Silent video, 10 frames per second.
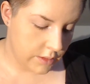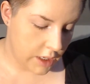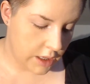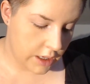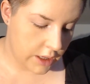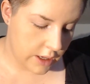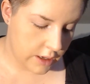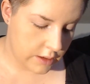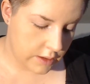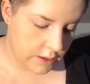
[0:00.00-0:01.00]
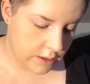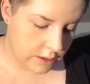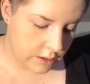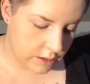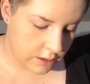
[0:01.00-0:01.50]
think they use
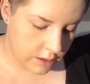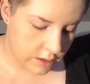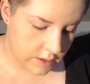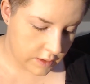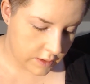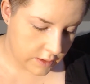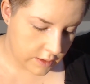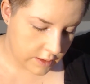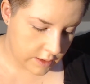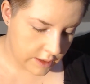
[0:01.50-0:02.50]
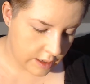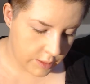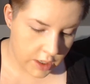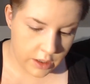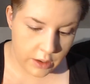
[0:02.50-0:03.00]

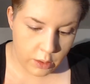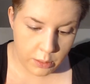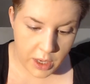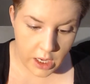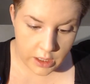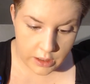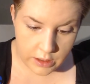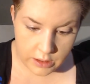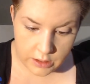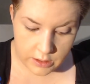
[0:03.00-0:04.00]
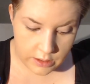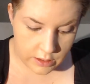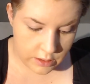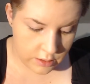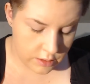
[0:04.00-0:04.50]
semi-liquid pans.
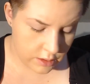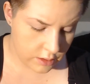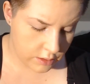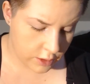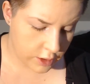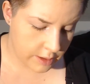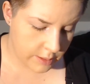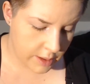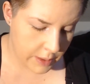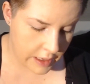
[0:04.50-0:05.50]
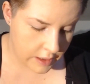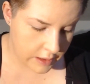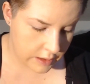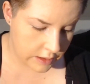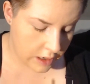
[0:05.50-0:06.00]
The creamy
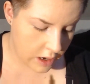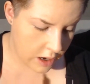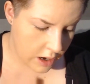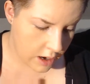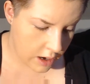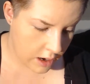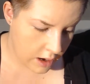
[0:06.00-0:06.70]
pans are